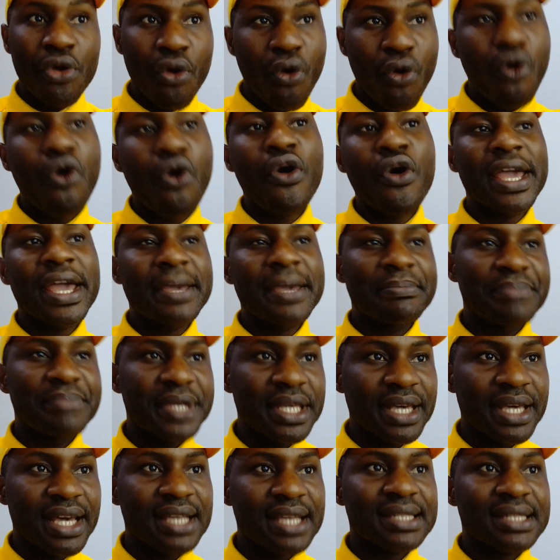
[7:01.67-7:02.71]
or a
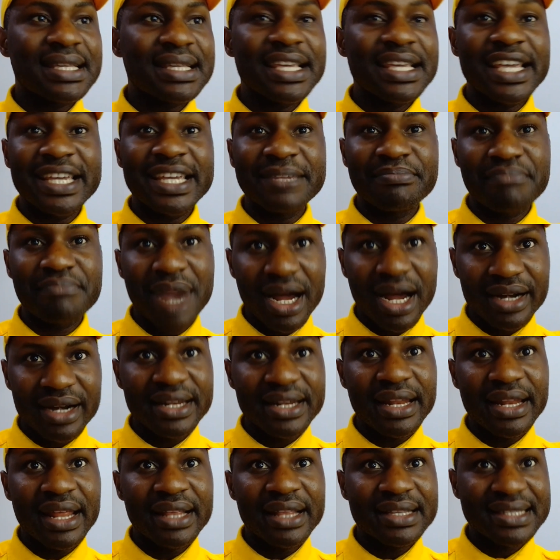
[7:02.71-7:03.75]
BSc in
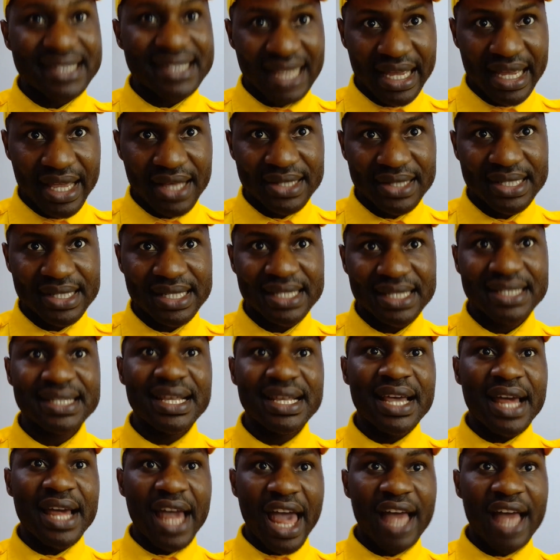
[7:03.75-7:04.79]
marine sciences,
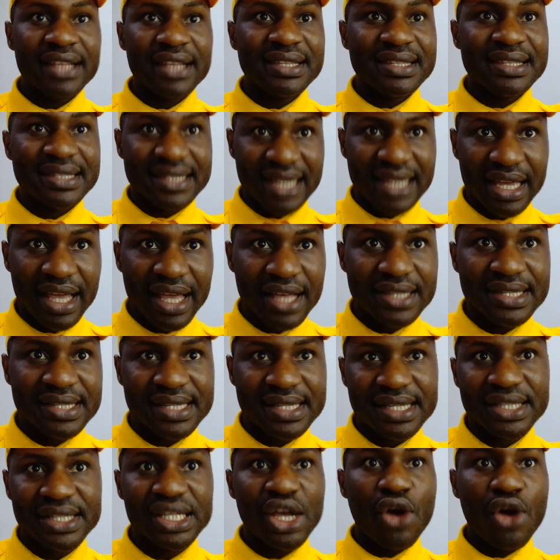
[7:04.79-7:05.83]
earth
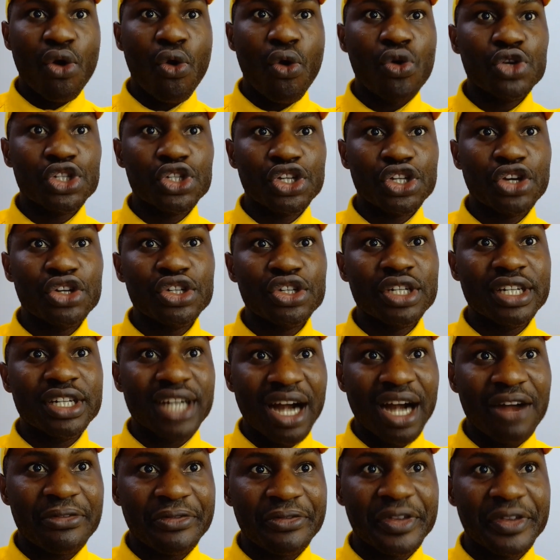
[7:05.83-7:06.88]
sciences,
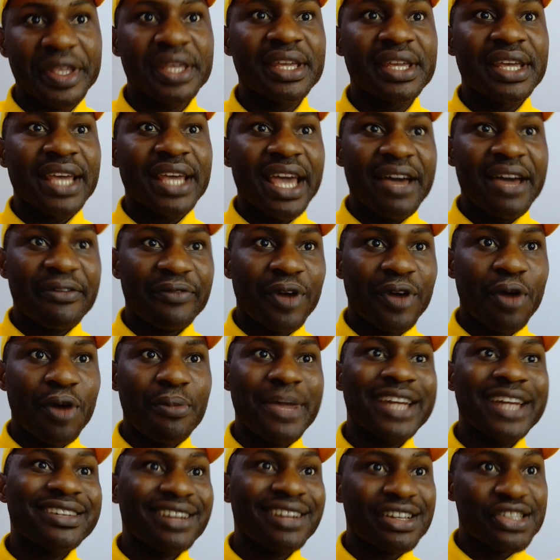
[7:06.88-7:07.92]
oceanography,
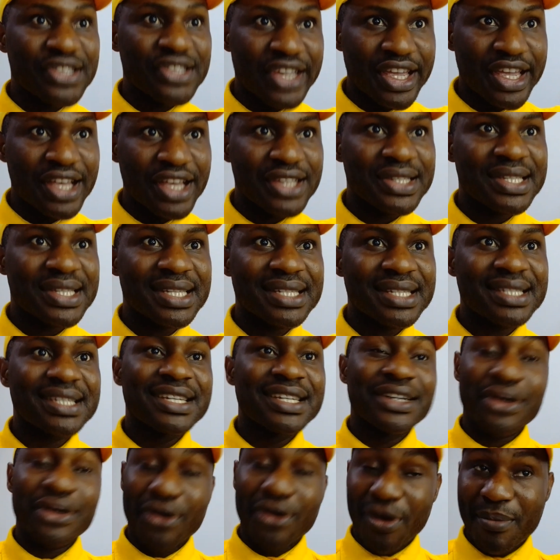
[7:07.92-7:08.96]
environmental sciences,
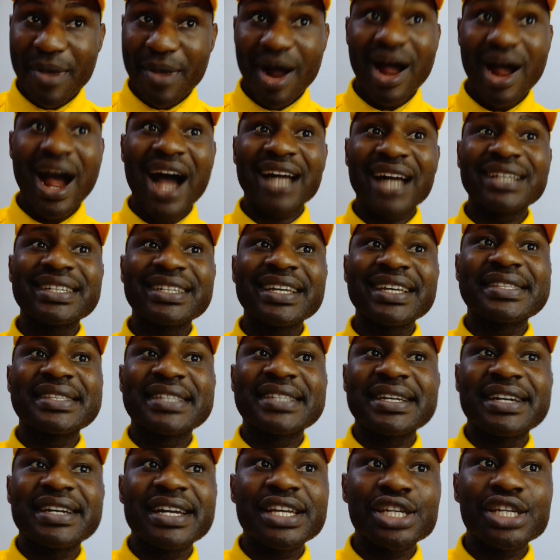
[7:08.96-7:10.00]
and the
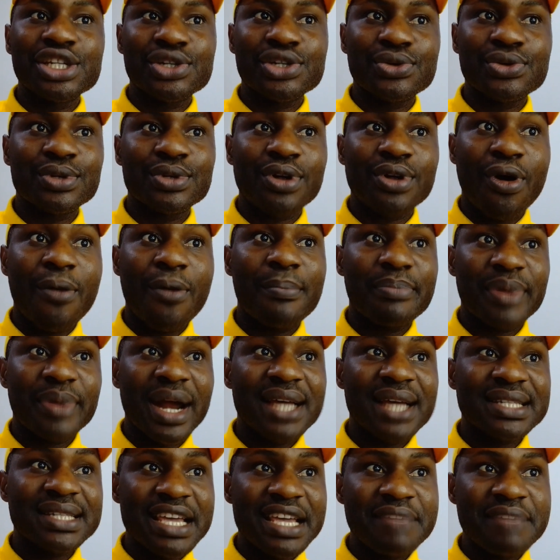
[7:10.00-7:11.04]
degree should
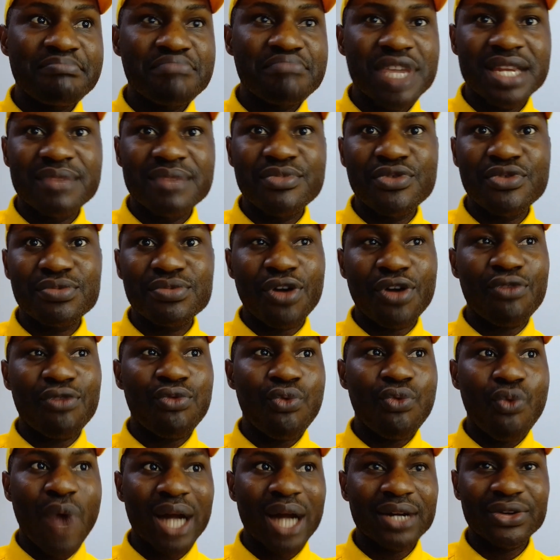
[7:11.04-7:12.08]
comprise a minimum of
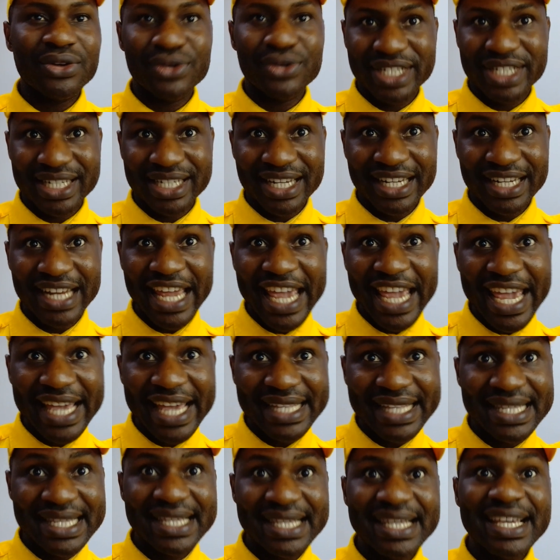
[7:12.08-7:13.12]

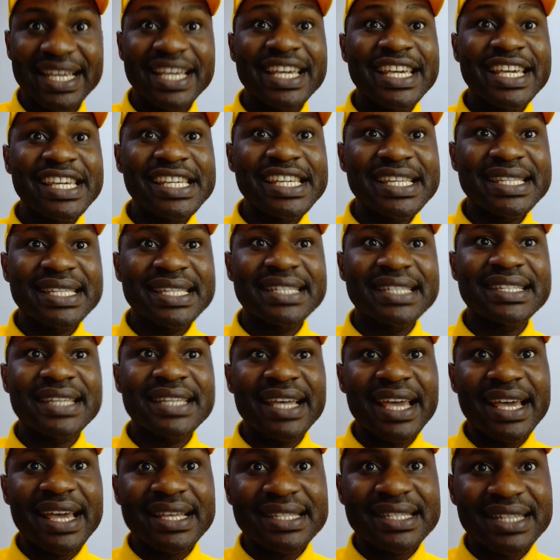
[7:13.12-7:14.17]
180
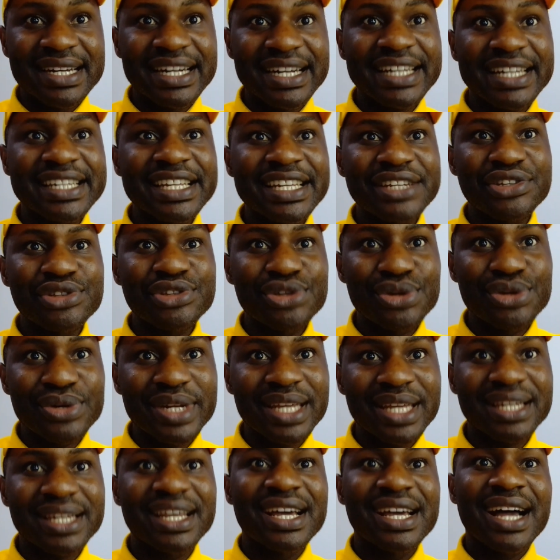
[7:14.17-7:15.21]
ECTS credit
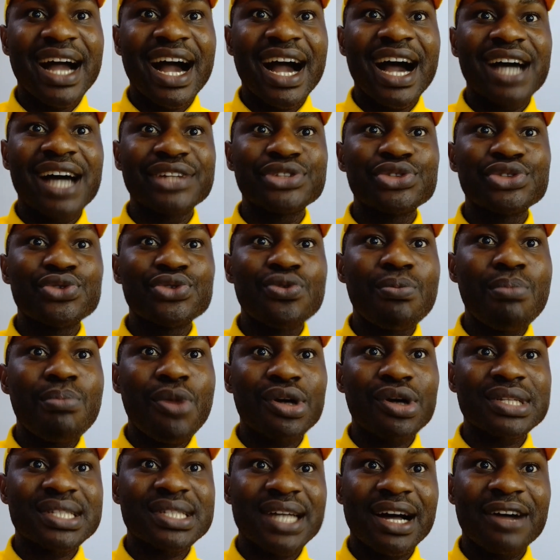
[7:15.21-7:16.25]
unit, and you
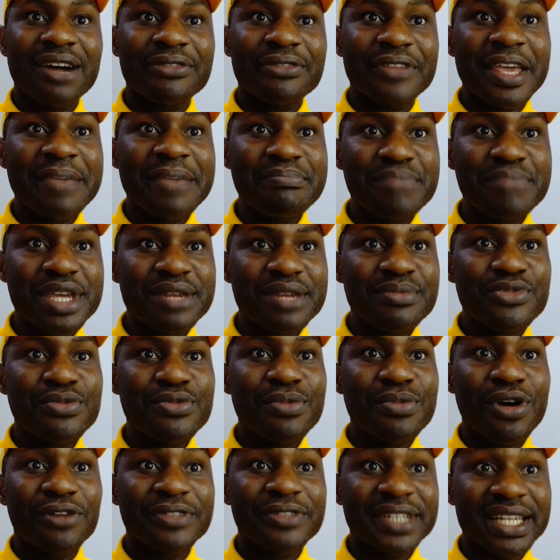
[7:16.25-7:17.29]
must have a minimum
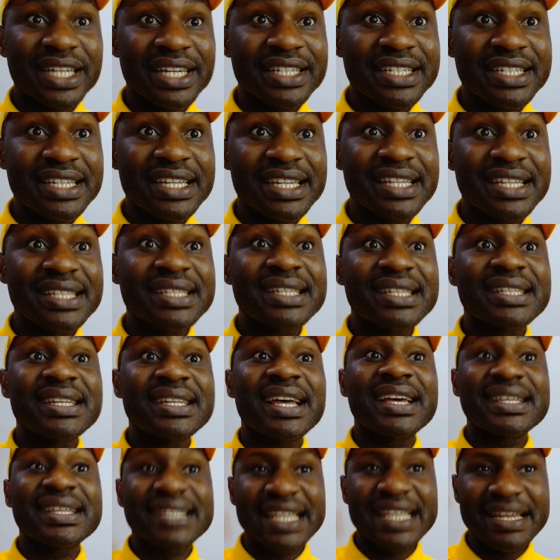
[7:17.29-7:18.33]
of 30
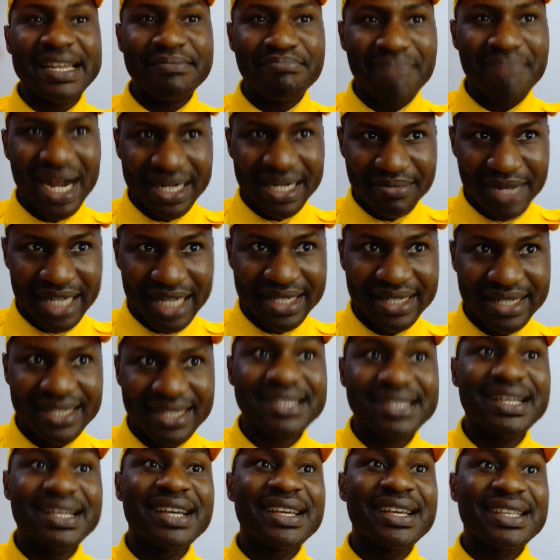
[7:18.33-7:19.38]
ECTS in
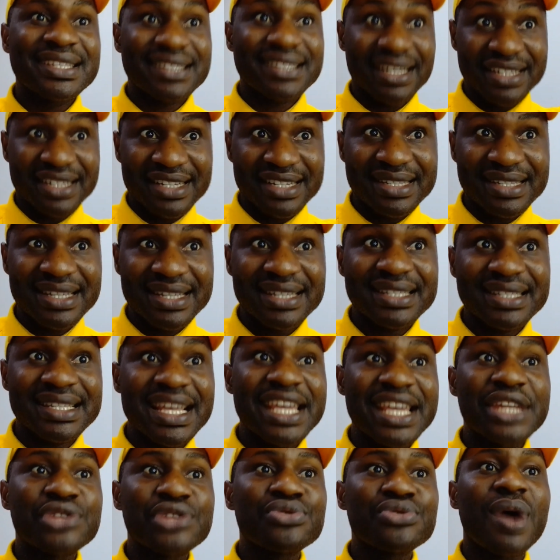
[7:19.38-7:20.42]
mathematics, statistics
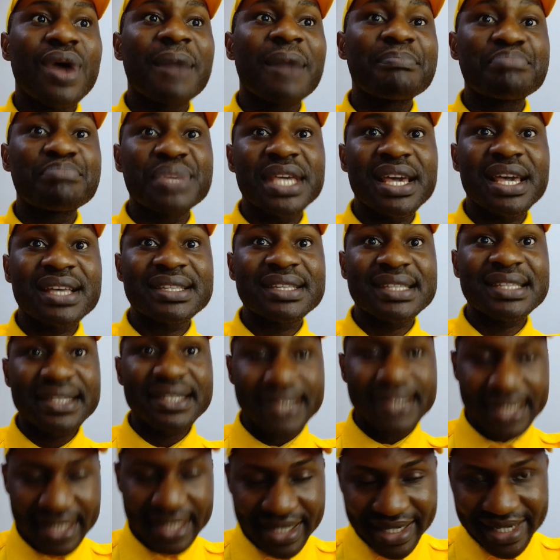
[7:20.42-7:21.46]
in your
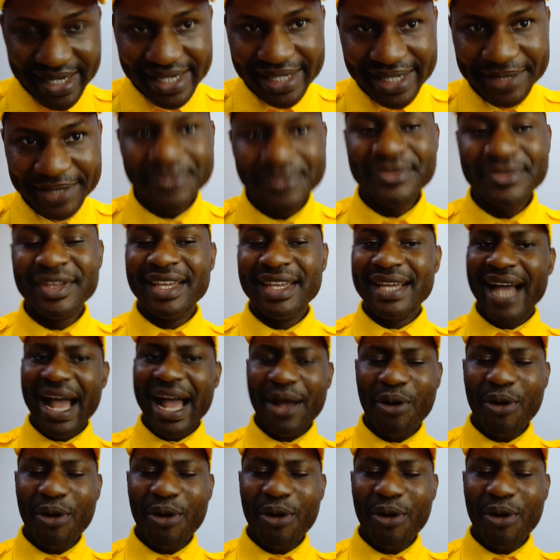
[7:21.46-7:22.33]
BSc degree. I